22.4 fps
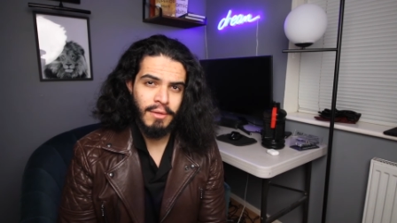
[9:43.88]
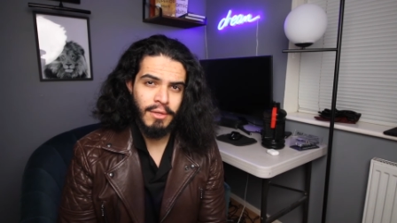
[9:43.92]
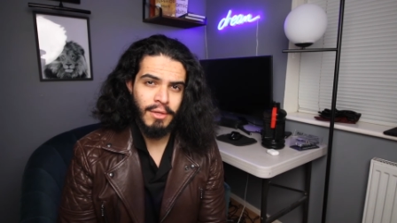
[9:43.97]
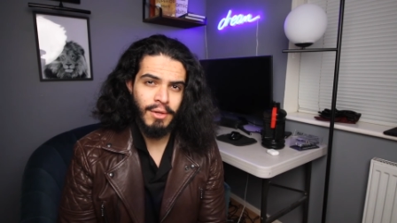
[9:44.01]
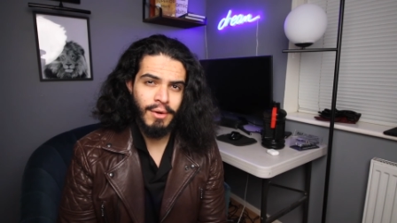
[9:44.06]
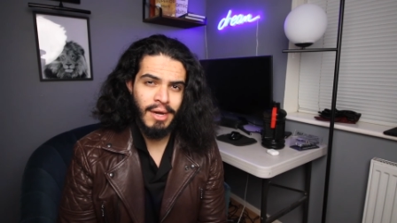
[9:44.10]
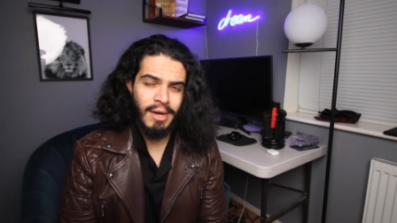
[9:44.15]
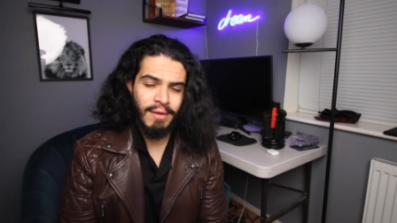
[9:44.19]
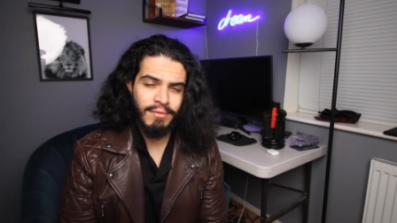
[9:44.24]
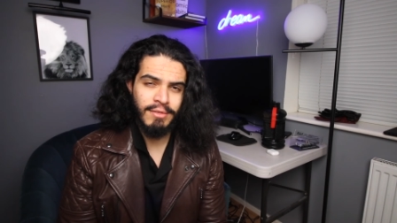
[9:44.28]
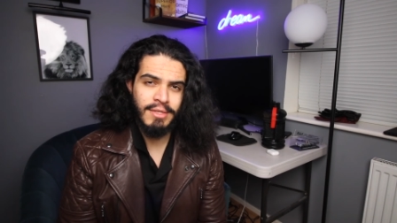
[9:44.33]

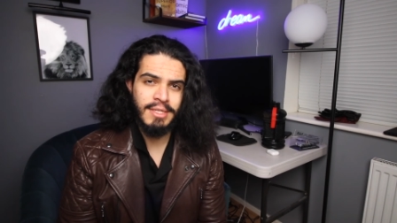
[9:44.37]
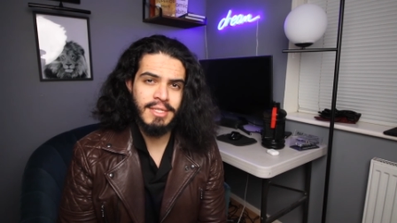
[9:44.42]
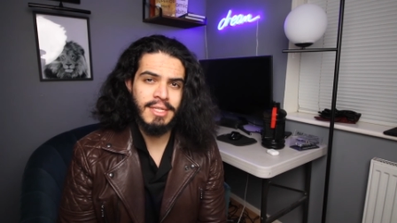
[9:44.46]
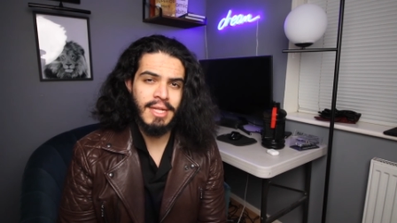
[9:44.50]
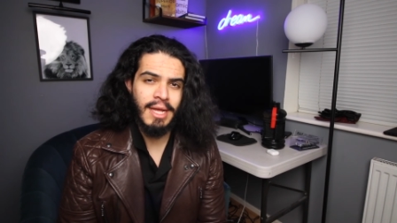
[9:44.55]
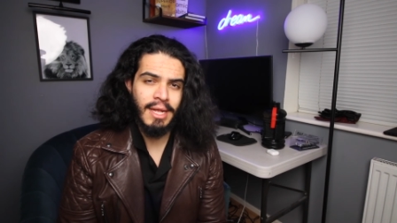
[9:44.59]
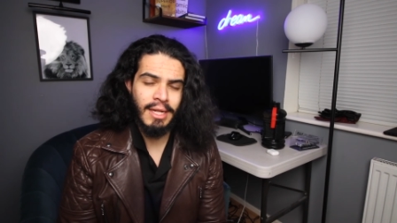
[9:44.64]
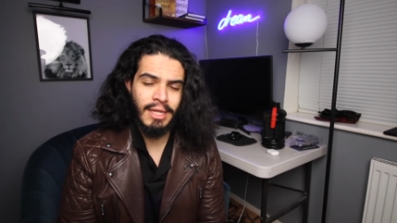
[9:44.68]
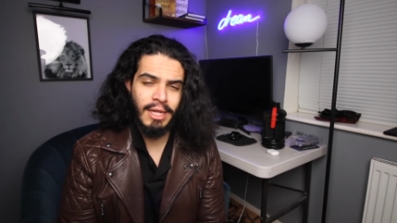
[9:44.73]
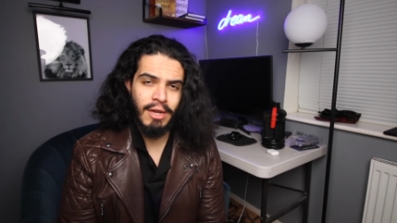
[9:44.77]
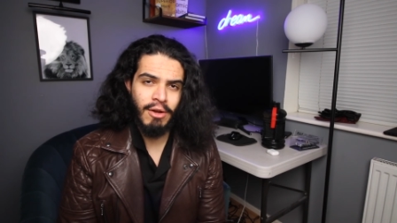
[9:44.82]
You don't have to
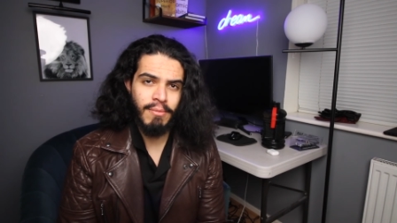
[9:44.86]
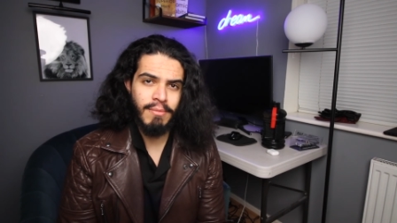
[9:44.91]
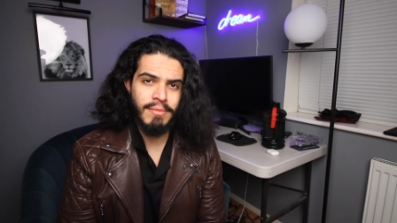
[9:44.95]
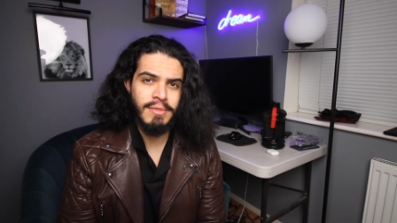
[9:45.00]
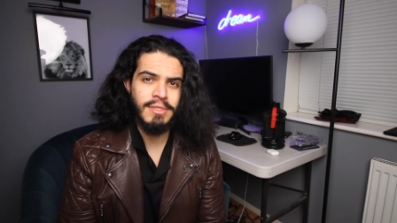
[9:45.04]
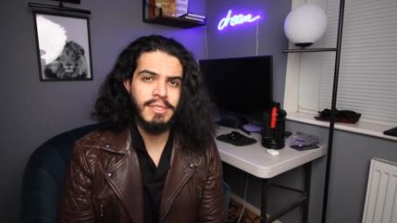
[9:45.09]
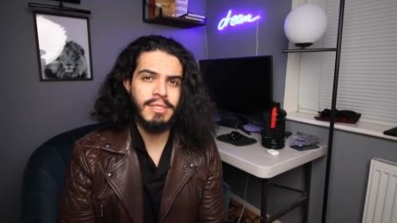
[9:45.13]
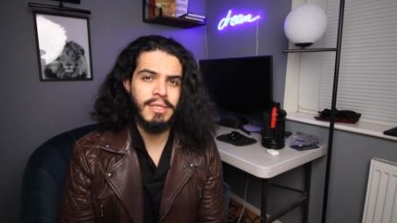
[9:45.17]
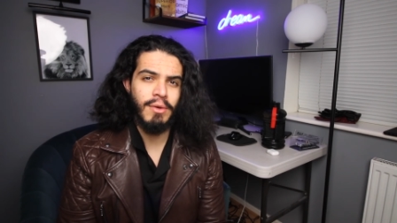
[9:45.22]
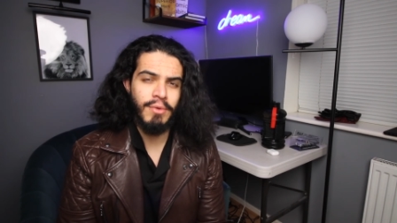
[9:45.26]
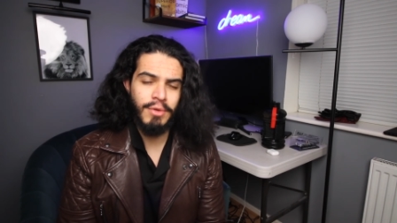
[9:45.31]
stand there
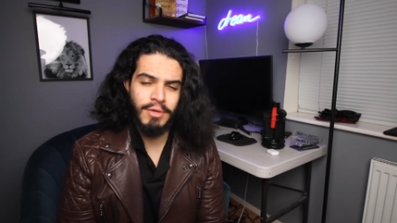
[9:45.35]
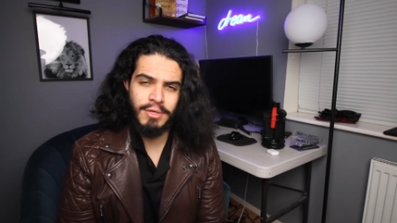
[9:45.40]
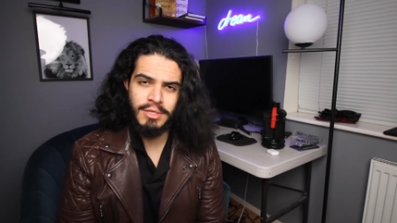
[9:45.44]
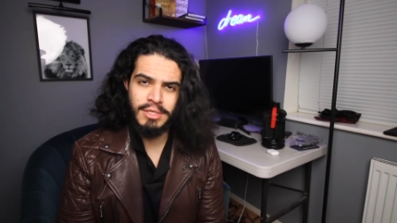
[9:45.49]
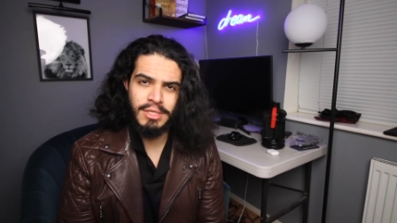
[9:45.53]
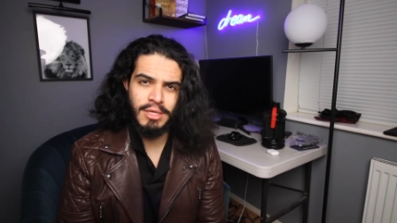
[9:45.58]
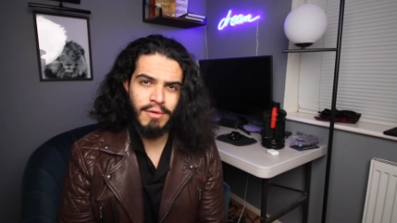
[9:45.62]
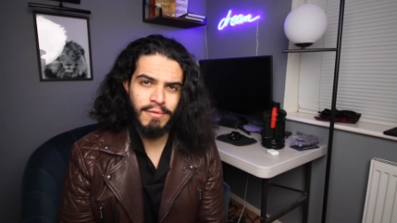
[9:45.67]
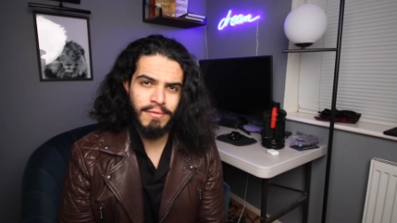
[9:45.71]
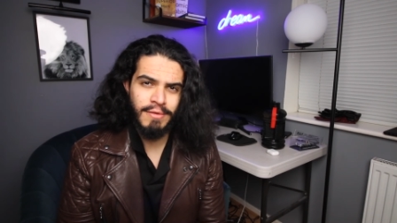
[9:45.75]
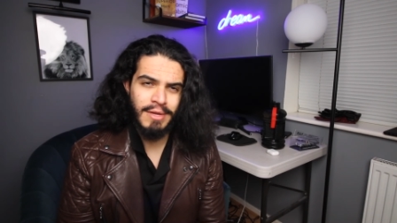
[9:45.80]
and sell
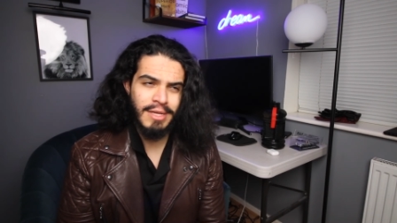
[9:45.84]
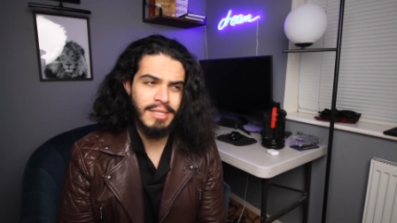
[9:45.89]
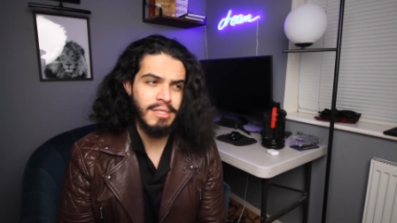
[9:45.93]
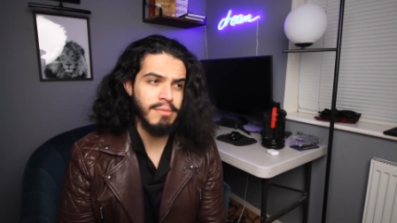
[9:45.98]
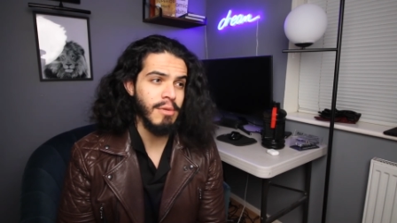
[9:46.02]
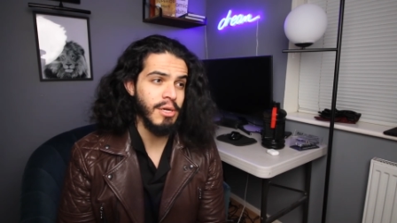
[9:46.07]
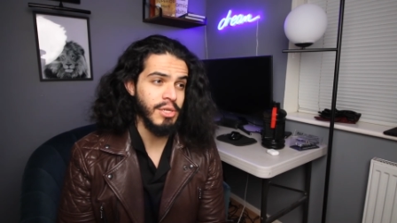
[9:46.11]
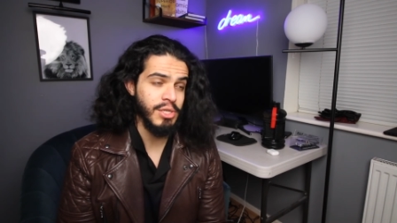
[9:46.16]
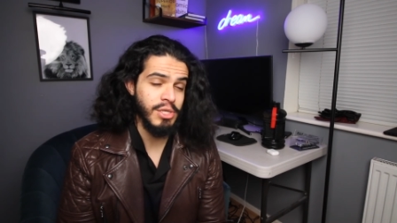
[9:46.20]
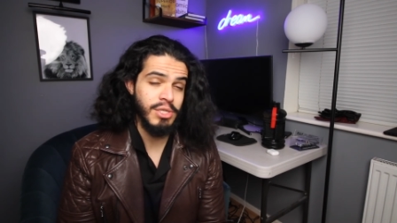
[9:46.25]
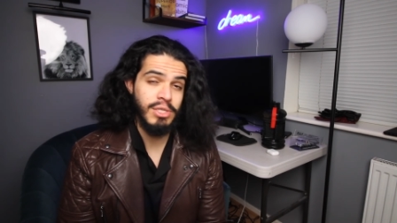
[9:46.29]
yourself as
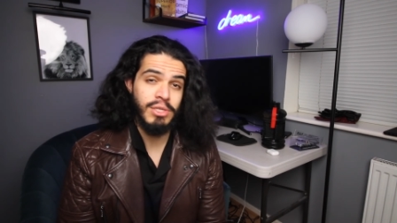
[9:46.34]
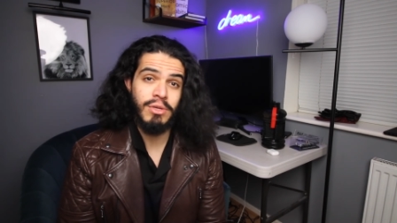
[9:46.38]
much